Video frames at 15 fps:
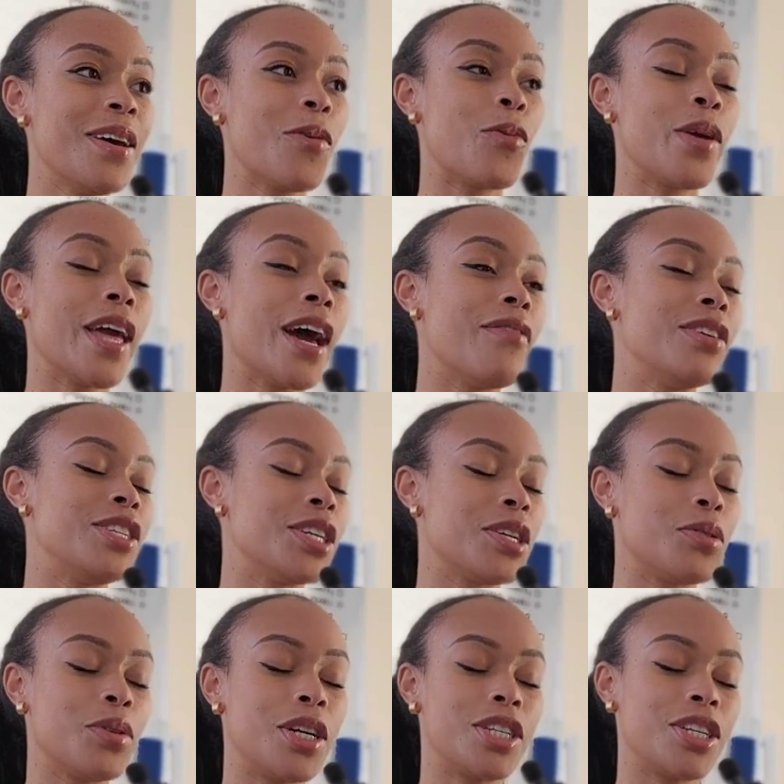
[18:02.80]
we have a
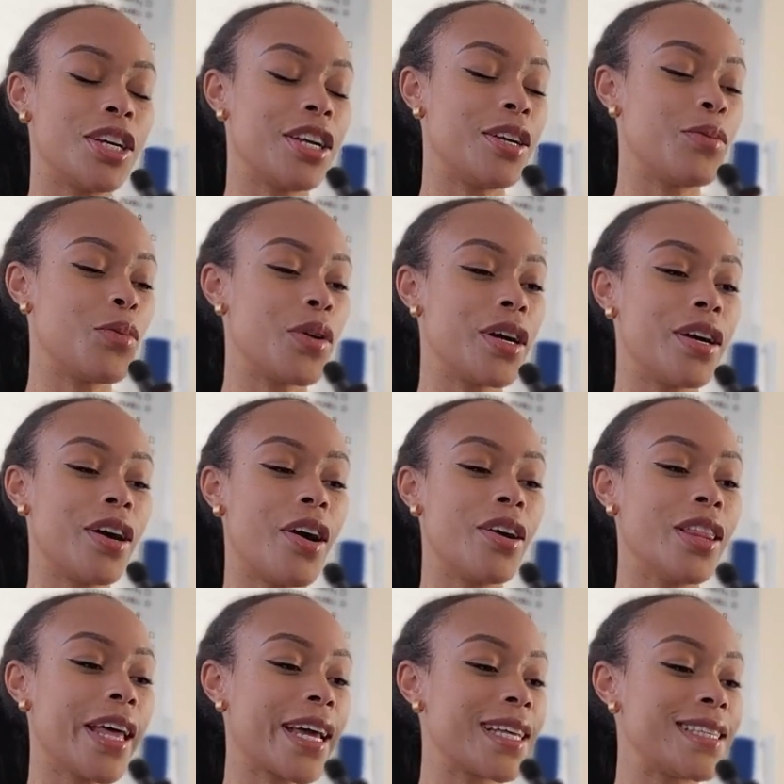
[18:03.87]
generation where our
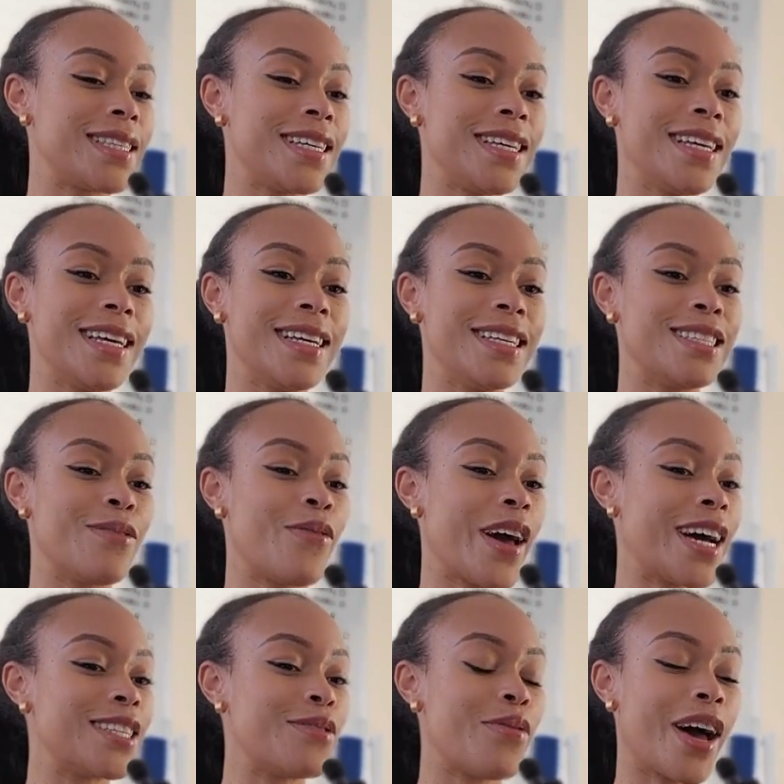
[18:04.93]
legacy is
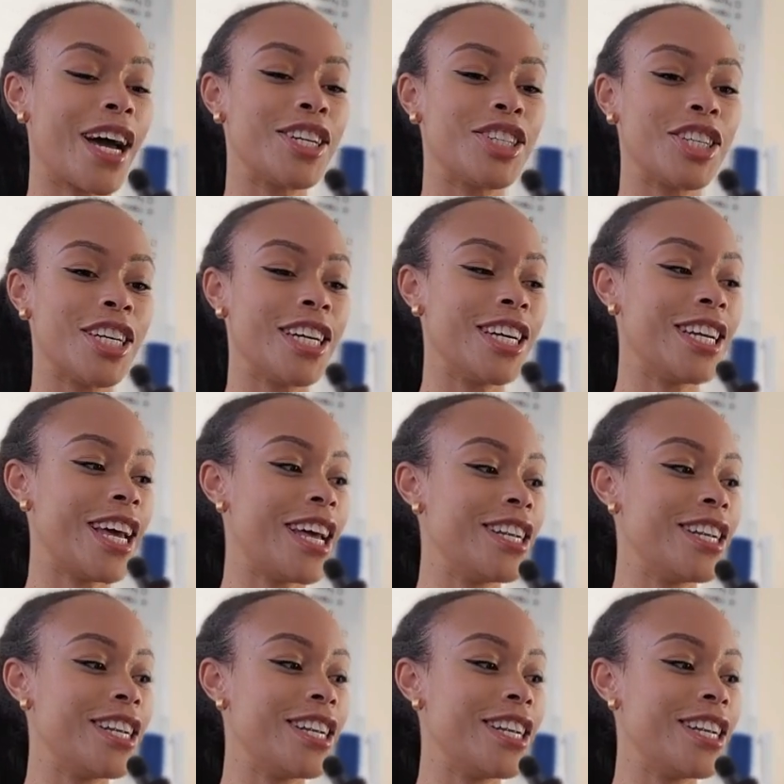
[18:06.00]
fast fashion